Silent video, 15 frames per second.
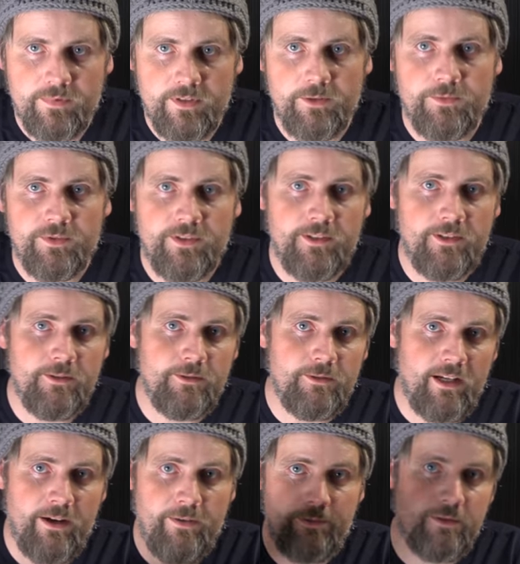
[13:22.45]
So, see you
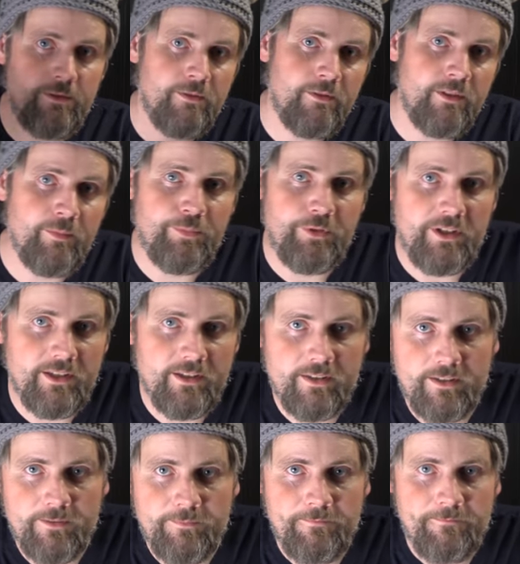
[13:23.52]
after the break.